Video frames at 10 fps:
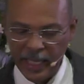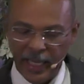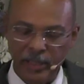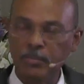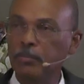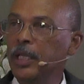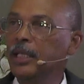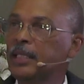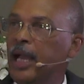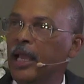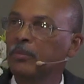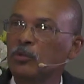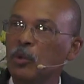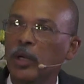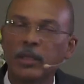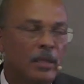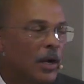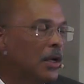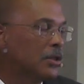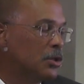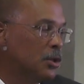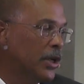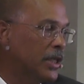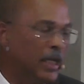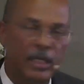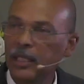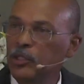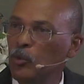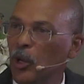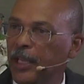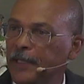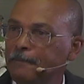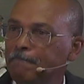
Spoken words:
And many times we want God to do it in his way.